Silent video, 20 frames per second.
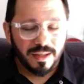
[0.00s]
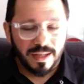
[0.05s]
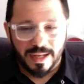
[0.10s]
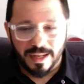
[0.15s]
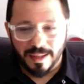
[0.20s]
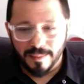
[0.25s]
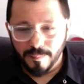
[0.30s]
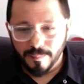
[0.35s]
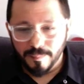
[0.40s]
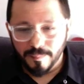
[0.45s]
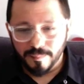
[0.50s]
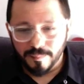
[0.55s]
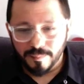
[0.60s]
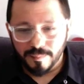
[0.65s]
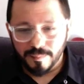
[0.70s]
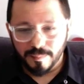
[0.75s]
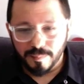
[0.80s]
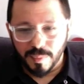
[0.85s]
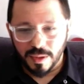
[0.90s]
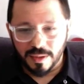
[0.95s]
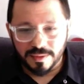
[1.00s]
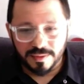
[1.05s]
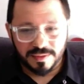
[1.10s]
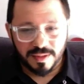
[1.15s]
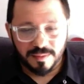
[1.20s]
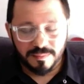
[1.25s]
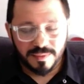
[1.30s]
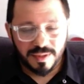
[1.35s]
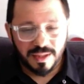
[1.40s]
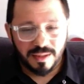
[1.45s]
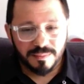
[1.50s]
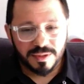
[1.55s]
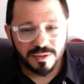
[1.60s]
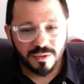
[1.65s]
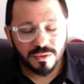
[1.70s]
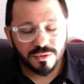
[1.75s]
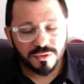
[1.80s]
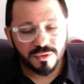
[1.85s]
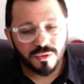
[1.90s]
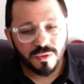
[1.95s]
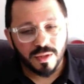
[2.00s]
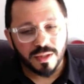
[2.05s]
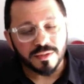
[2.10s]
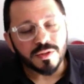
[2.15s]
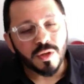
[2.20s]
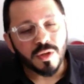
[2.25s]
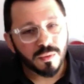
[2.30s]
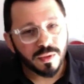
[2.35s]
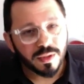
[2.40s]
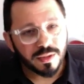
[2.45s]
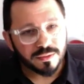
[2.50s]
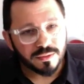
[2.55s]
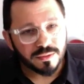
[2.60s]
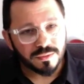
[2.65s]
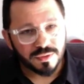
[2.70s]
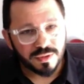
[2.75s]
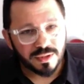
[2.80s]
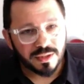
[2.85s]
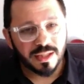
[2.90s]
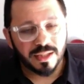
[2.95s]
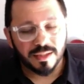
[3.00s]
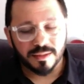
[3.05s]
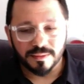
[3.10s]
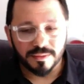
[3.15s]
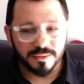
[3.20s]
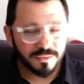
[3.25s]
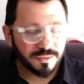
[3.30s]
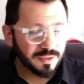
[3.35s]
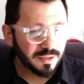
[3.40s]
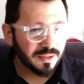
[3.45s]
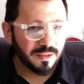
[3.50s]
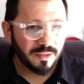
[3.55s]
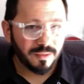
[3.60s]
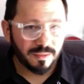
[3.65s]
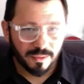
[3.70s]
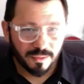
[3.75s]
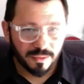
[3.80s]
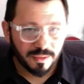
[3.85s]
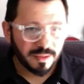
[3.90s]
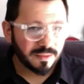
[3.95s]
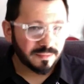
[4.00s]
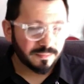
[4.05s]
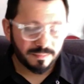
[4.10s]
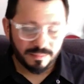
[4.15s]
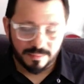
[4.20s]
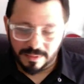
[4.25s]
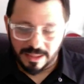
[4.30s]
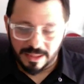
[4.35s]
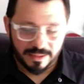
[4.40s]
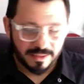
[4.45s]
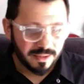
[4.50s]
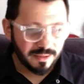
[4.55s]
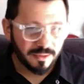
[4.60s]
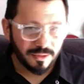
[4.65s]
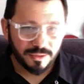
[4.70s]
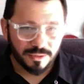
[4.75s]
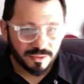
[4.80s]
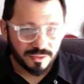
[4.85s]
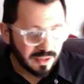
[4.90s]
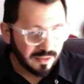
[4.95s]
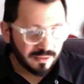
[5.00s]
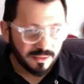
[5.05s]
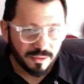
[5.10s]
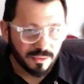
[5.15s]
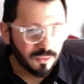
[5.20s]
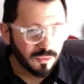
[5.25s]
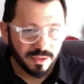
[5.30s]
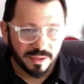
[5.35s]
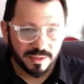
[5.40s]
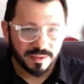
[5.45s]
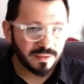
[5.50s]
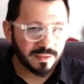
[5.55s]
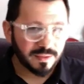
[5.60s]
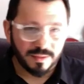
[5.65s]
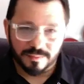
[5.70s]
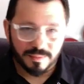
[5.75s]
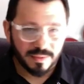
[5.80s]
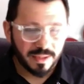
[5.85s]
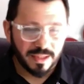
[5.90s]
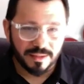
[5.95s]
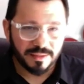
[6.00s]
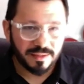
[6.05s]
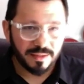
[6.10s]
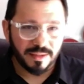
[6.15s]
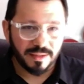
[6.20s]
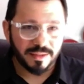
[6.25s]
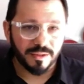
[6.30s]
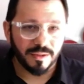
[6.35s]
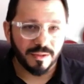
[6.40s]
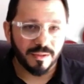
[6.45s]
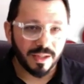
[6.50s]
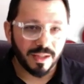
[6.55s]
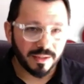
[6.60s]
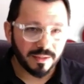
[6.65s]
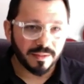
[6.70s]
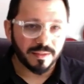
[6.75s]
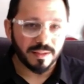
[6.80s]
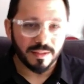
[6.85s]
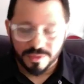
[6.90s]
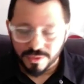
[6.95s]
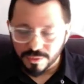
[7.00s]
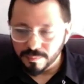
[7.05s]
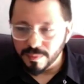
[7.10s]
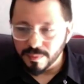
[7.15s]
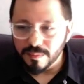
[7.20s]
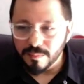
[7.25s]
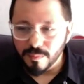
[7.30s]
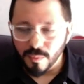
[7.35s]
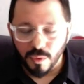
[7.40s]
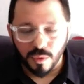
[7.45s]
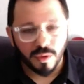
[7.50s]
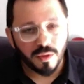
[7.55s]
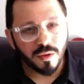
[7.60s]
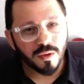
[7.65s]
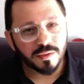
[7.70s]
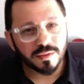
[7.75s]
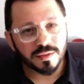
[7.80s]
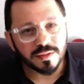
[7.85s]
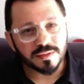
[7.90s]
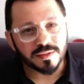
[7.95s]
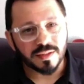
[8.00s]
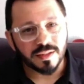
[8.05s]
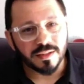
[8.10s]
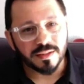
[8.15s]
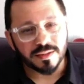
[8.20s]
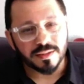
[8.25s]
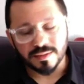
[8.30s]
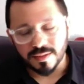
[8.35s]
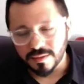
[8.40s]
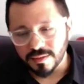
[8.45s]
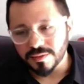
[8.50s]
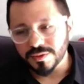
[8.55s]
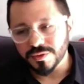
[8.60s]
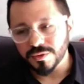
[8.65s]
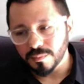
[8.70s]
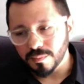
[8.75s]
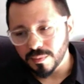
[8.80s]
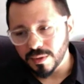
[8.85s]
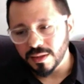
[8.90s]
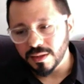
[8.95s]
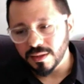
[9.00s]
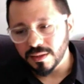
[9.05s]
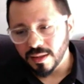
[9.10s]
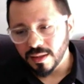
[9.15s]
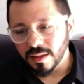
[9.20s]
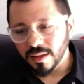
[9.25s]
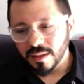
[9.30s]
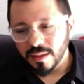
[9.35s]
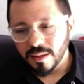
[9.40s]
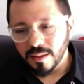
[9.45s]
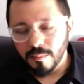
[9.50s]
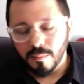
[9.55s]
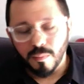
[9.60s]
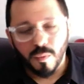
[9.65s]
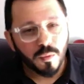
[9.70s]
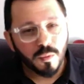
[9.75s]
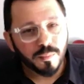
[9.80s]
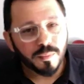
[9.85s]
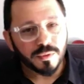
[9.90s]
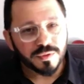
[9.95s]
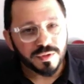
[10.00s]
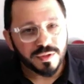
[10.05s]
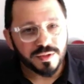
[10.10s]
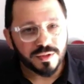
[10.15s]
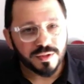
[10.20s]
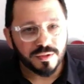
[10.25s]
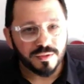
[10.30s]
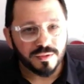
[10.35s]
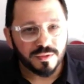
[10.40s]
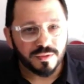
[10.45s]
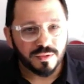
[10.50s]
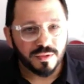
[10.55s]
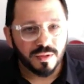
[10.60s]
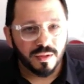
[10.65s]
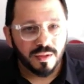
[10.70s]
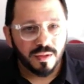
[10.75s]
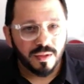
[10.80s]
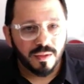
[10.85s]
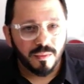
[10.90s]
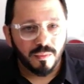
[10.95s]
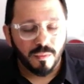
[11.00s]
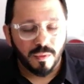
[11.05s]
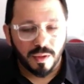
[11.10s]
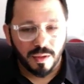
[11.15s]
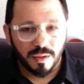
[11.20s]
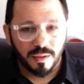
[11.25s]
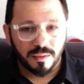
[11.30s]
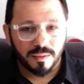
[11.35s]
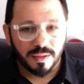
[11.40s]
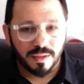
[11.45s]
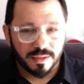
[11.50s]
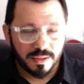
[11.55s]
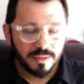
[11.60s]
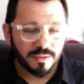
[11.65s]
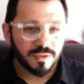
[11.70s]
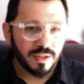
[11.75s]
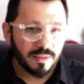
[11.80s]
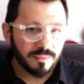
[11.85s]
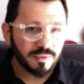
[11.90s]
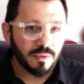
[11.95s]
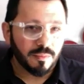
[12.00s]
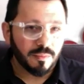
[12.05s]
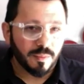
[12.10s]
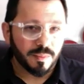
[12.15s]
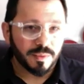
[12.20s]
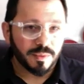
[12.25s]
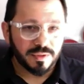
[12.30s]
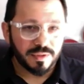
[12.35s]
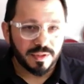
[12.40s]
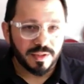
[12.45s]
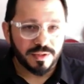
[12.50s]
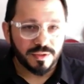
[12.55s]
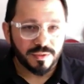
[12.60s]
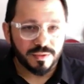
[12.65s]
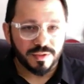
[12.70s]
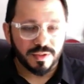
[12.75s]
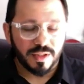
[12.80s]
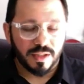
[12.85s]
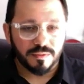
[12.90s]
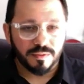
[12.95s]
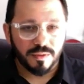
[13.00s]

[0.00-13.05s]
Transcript: Um, but at the same time, it's also a token to see that, you see, look, look, Latinos can do this easily, you know, like there should be more contents like this, and there should be more positions where Latinos have some representation inside of